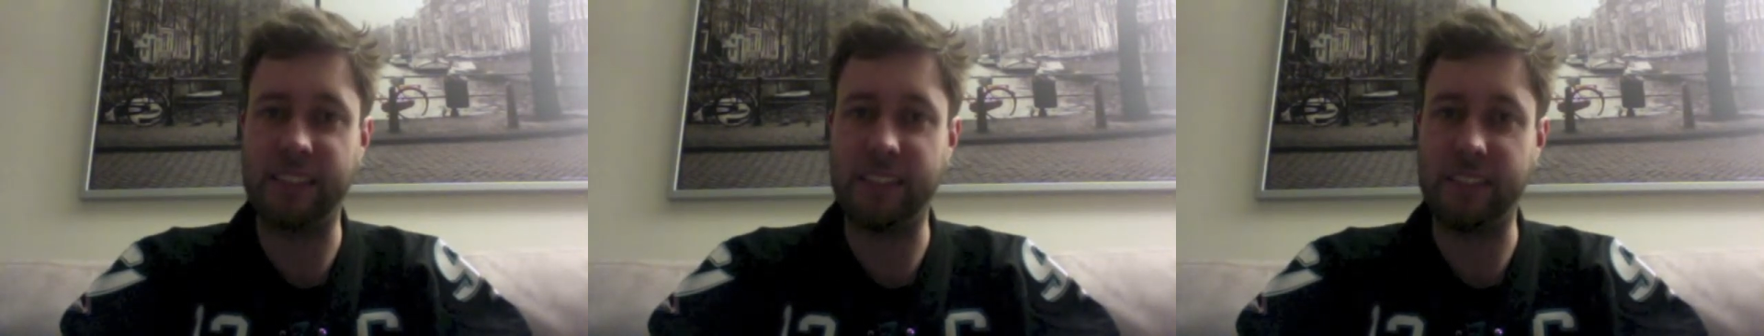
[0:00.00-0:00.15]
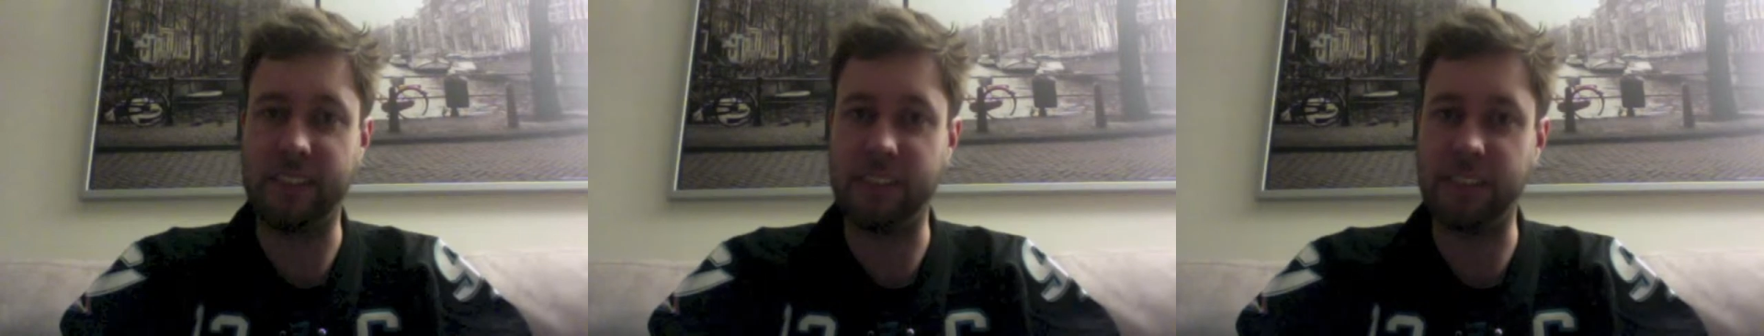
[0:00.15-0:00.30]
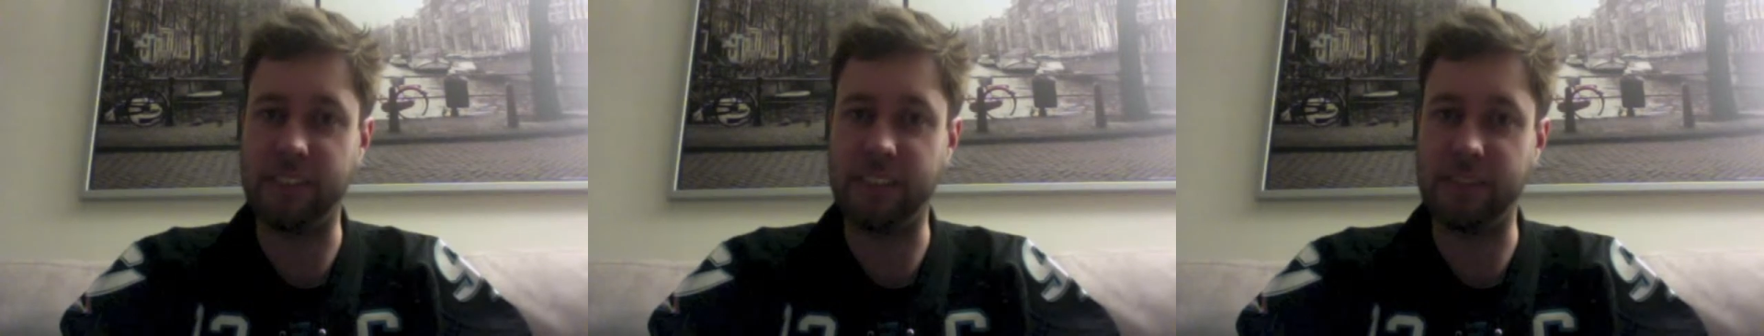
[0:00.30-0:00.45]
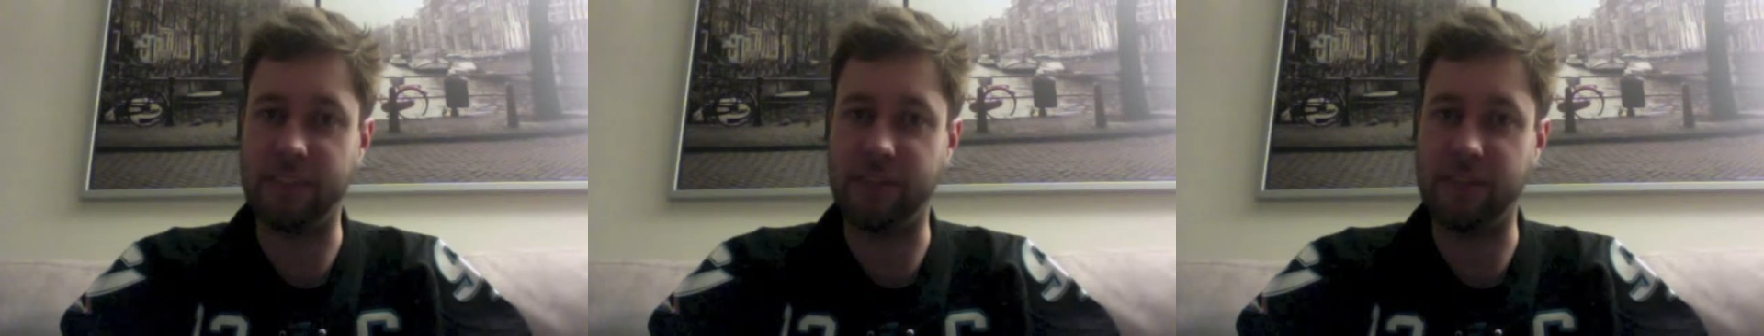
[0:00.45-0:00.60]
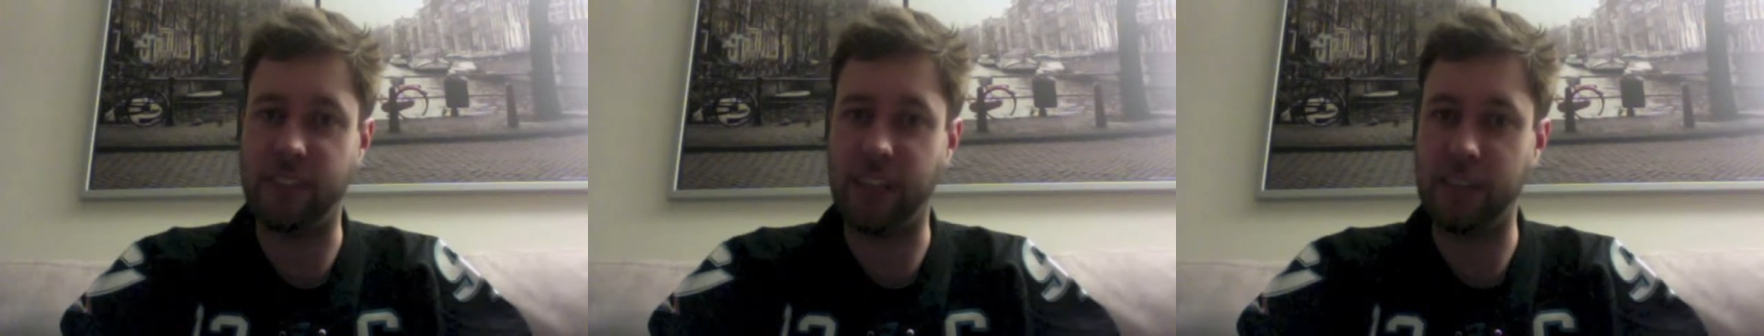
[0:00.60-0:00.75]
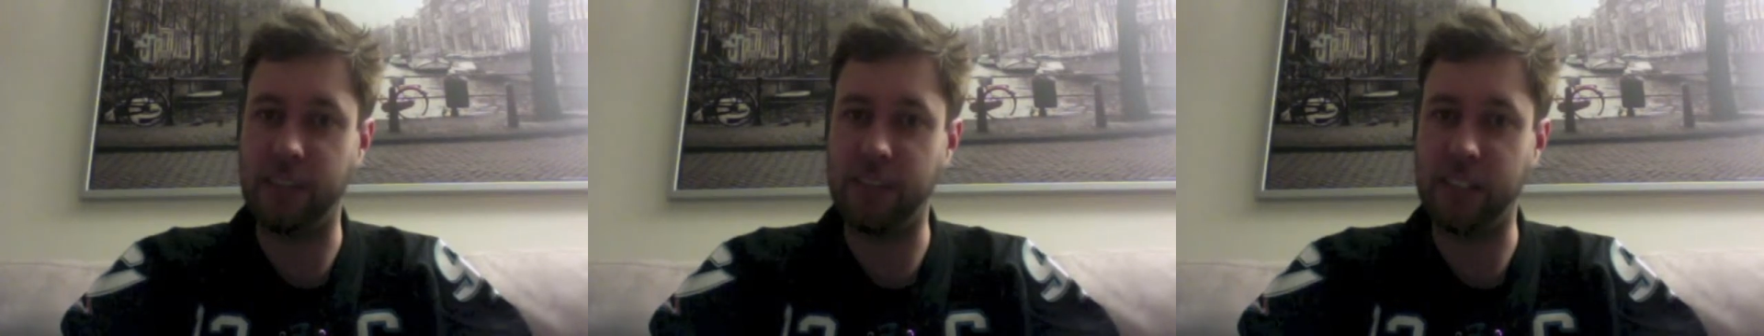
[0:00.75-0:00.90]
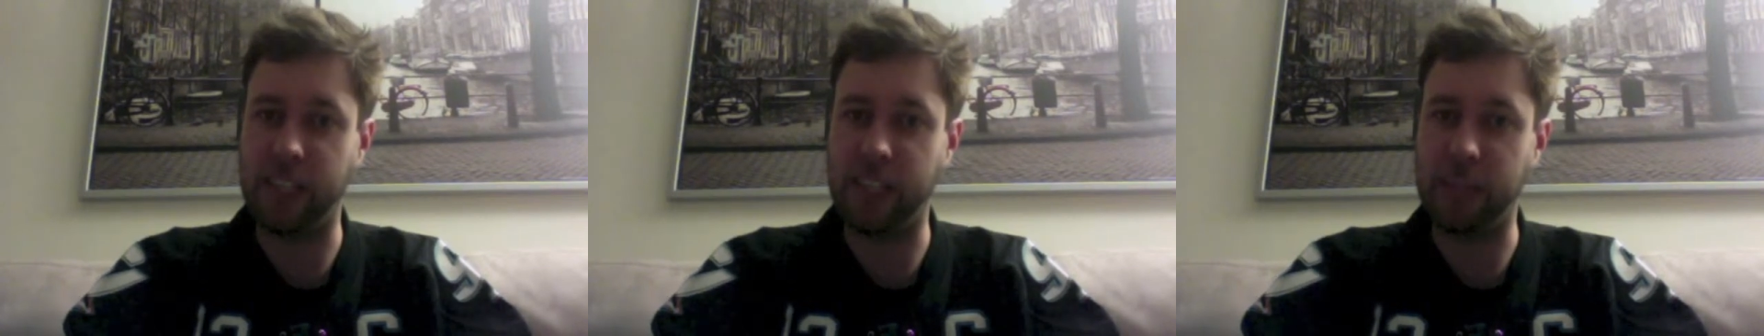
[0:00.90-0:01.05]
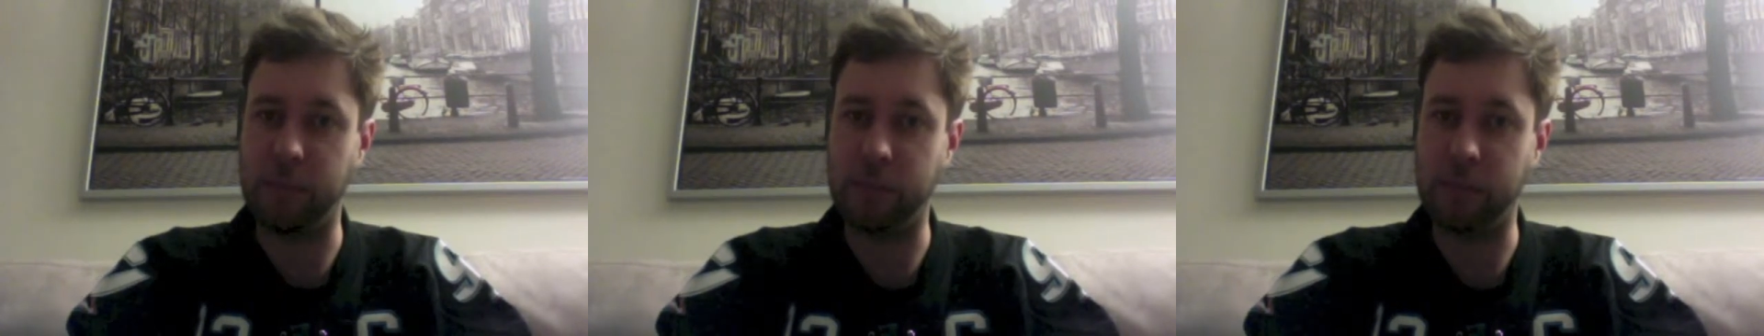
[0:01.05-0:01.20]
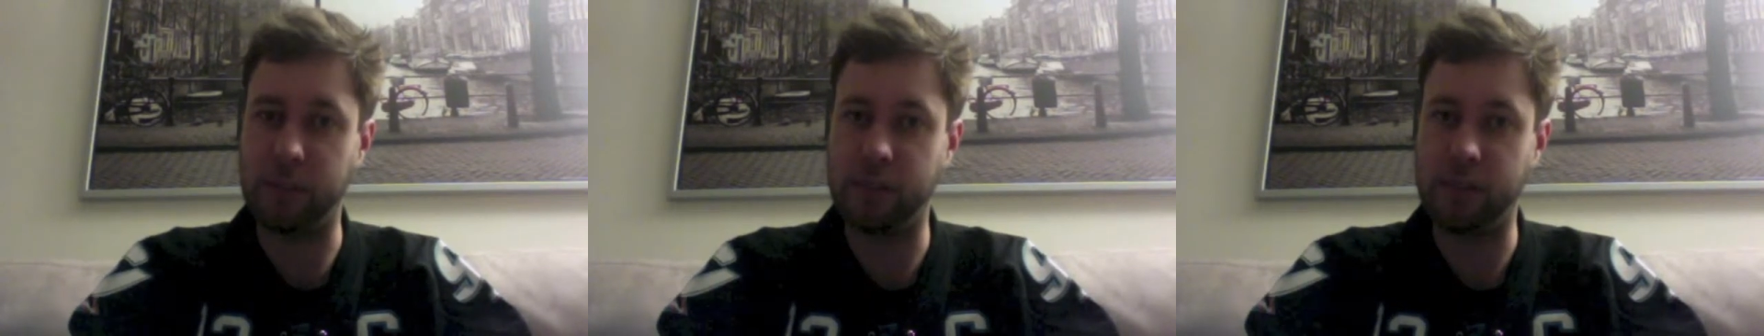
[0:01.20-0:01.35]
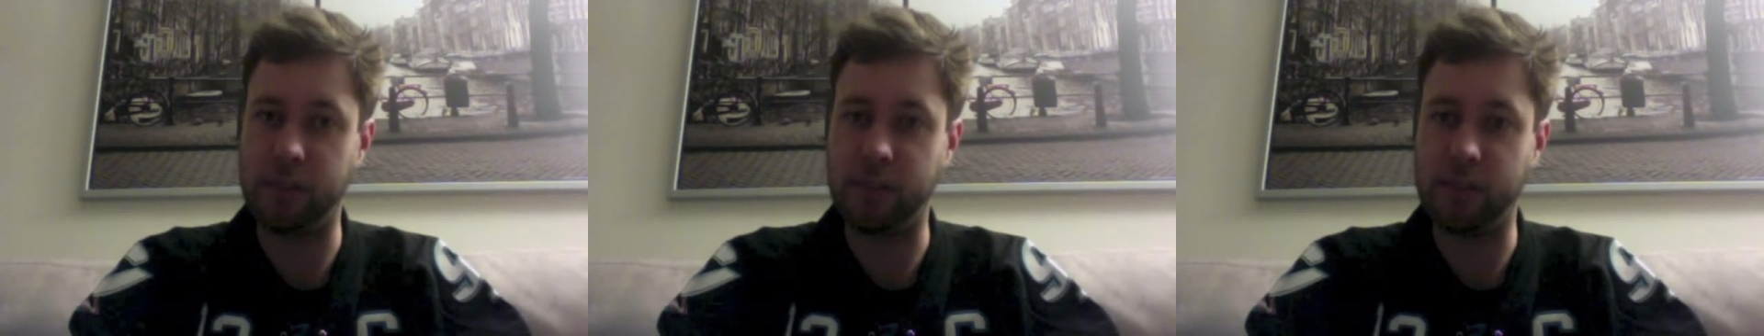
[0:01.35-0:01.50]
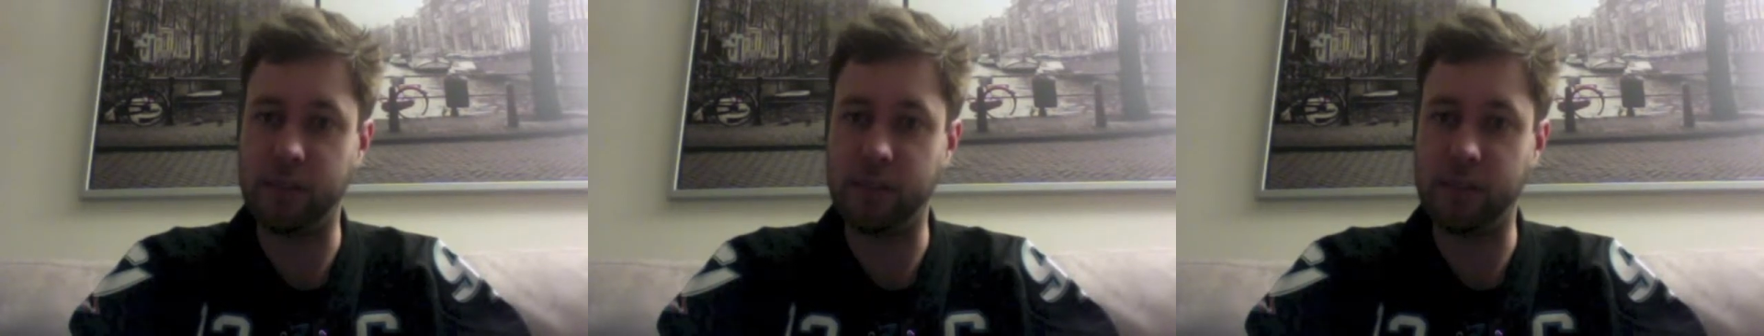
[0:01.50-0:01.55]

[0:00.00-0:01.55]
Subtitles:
series in 5 games.